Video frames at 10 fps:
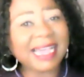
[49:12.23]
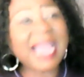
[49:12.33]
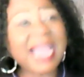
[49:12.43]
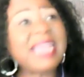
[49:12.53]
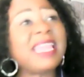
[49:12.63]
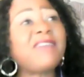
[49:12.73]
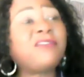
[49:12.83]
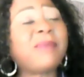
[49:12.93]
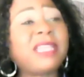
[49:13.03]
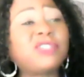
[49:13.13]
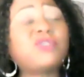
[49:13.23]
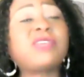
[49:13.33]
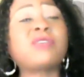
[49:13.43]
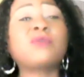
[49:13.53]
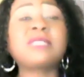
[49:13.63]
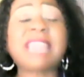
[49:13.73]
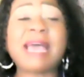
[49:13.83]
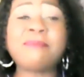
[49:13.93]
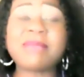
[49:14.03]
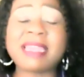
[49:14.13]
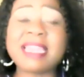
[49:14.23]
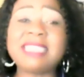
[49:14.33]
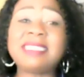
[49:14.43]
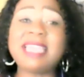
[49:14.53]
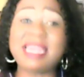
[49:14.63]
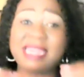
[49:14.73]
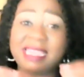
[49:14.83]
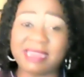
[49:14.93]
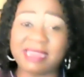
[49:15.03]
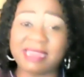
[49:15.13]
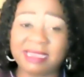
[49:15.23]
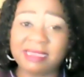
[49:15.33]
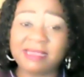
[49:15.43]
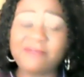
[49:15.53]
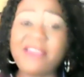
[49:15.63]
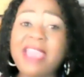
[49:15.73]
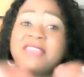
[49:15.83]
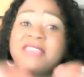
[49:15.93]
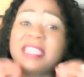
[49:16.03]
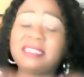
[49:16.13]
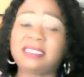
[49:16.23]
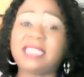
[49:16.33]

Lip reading: I left my children to Zambia. 5 years.